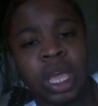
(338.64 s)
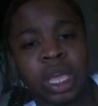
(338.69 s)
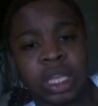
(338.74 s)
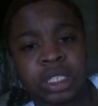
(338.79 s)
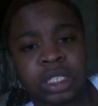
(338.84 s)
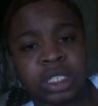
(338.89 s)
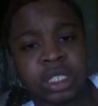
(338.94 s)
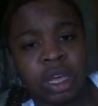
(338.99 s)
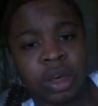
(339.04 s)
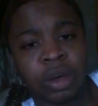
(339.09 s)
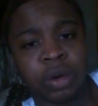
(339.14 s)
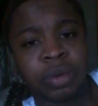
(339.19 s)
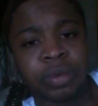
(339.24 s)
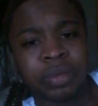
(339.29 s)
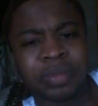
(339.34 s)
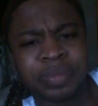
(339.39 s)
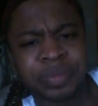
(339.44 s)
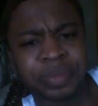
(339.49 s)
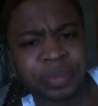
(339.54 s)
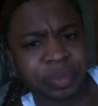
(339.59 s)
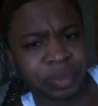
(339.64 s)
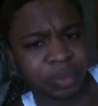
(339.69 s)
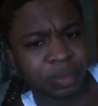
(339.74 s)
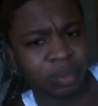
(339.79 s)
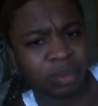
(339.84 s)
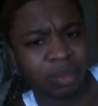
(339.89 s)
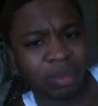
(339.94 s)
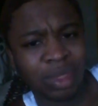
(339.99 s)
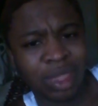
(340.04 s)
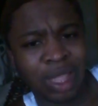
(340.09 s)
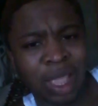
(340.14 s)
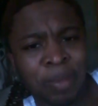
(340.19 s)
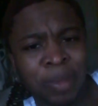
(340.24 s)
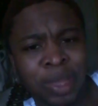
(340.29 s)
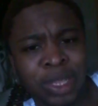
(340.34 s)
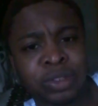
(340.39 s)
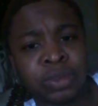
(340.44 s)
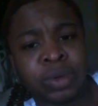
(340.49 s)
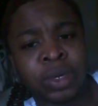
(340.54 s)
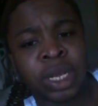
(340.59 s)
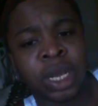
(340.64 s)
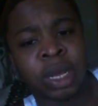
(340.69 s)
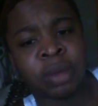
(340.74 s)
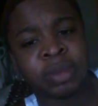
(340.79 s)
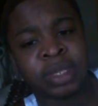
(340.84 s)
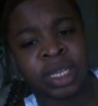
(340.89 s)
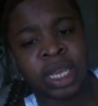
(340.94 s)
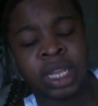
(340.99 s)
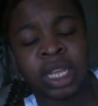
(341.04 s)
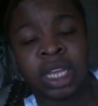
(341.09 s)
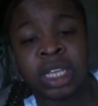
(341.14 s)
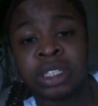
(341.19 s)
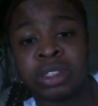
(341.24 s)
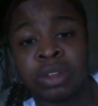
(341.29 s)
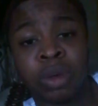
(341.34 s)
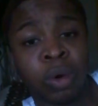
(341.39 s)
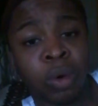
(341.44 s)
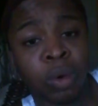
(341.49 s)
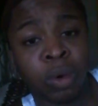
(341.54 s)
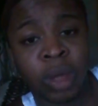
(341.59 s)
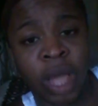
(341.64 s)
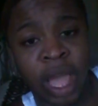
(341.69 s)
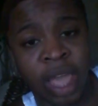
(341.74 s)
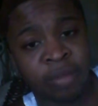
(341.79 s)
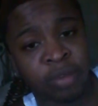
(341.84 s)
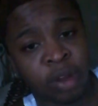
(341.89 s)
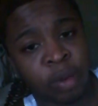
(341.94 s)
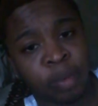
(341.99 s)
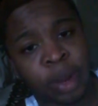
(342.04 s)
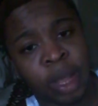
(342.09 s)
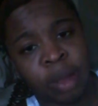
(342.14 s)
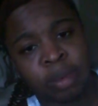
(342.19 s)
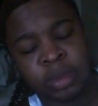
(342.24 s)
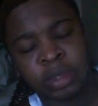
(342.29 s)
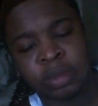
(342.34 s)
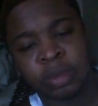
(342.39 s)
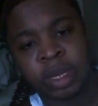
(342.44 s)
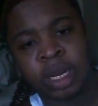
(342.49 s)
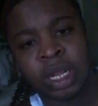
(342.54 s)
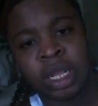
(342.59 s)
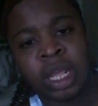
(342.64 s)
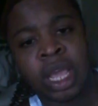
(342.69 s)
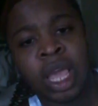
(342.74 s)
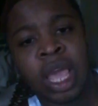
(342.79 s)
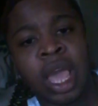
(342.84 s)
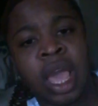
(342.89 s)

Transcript: So I mean, doing the update, it's cool. I have no problems with it.